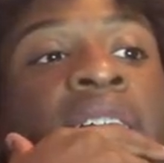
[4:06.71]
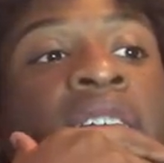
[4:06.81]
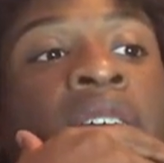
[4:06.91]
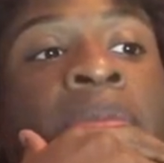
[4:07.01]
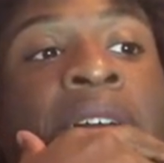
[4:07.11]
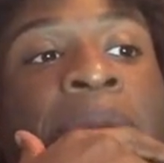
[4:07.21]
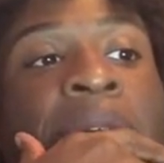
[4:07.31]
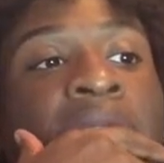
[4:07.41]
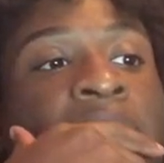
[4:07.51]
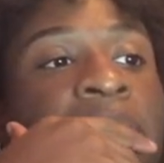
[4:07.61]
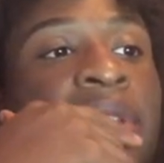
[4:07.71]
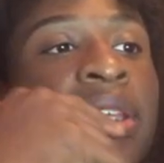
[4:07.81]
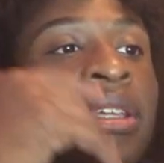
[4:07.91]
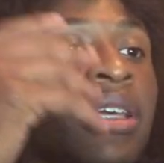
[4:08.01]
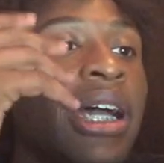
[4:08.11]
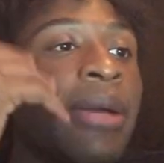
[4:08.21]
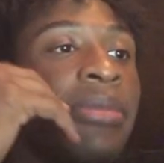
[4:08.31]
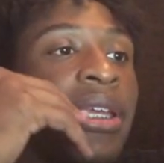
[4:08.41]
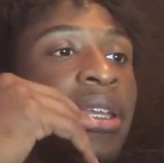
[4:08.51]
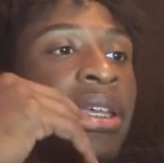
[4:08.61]
nobody better than me. I
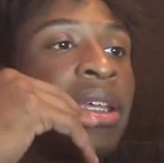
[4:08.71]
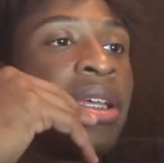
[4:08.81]
mean it.